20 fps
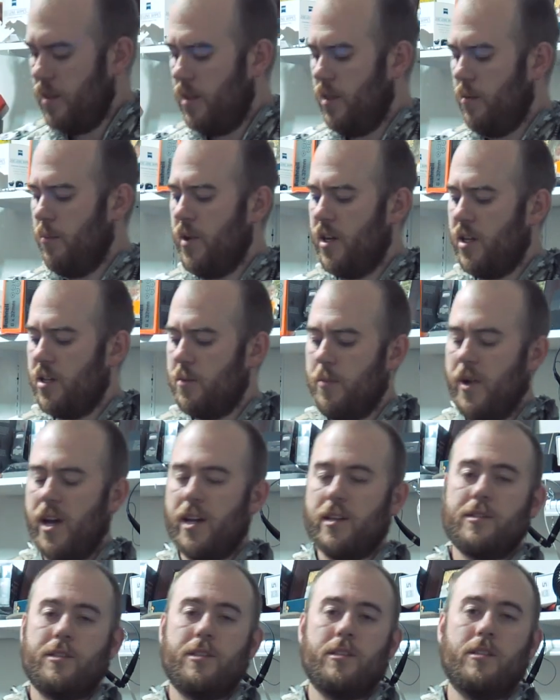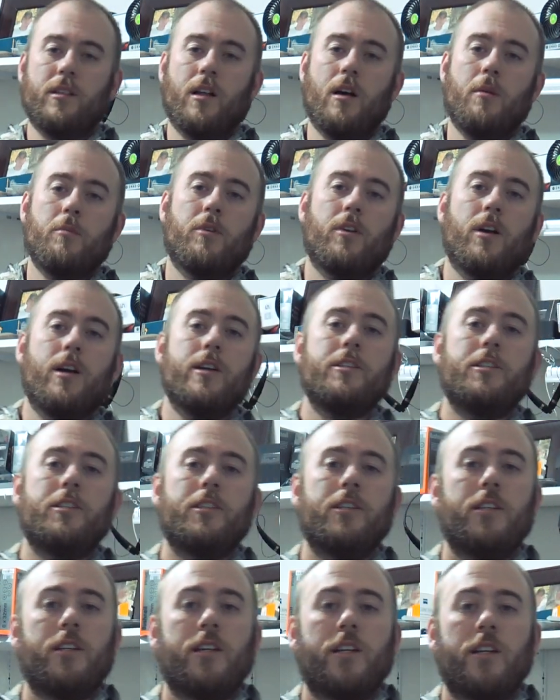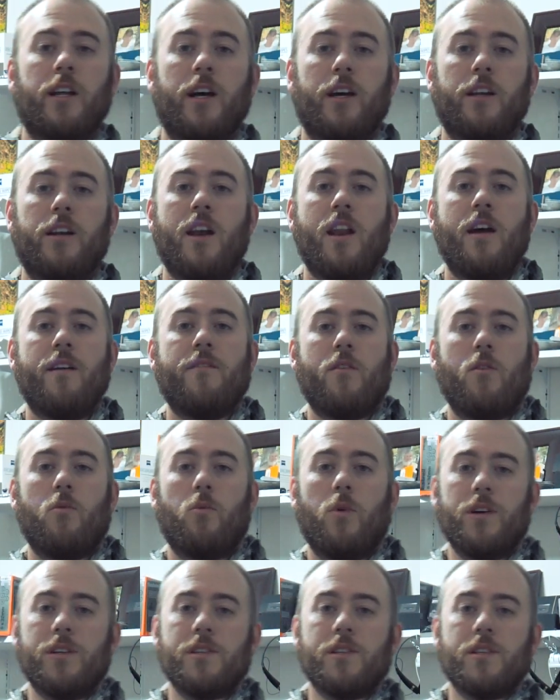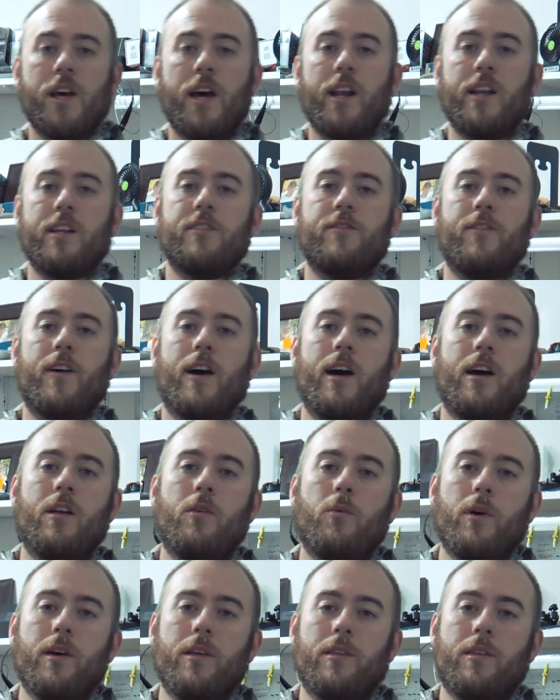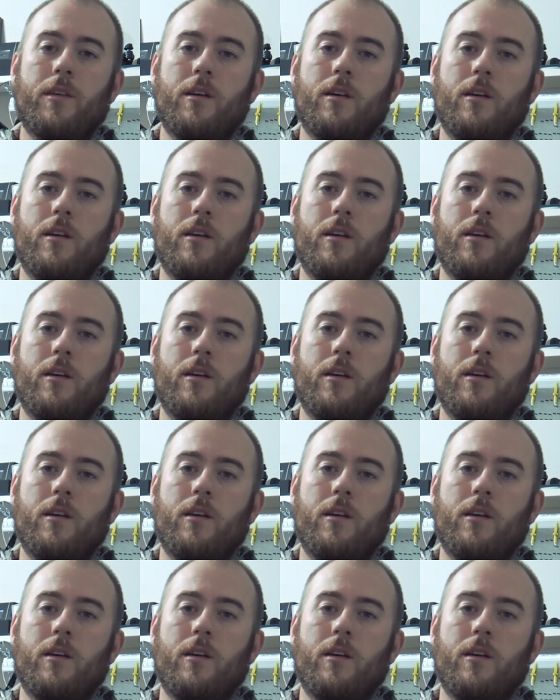the Mix Max conglomeration, and I never was satisfied with